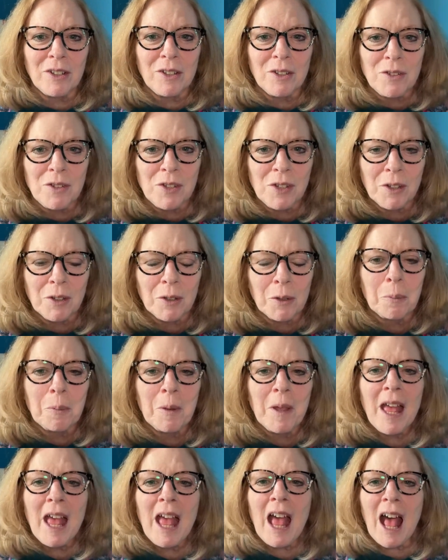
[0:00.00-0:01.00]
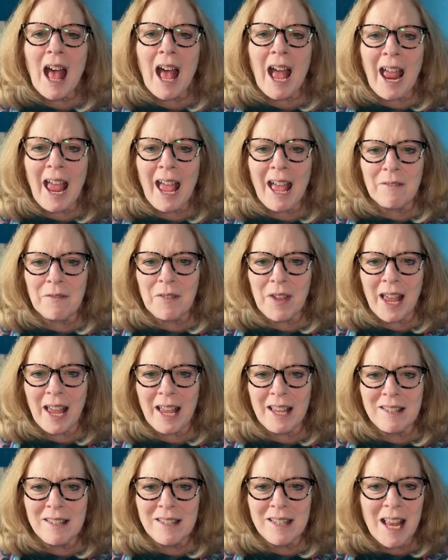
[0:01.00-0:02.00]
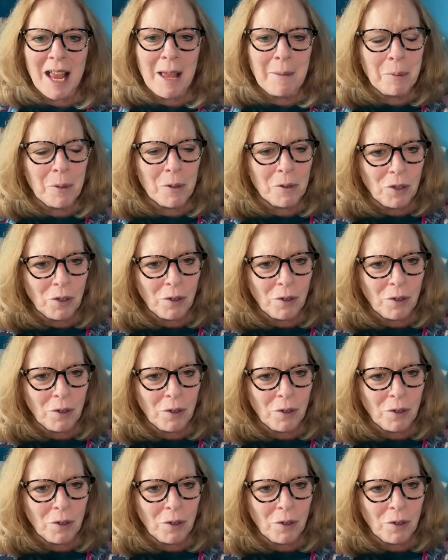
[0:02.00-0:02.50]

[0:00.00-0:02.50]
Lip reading: YouTube, I have a sample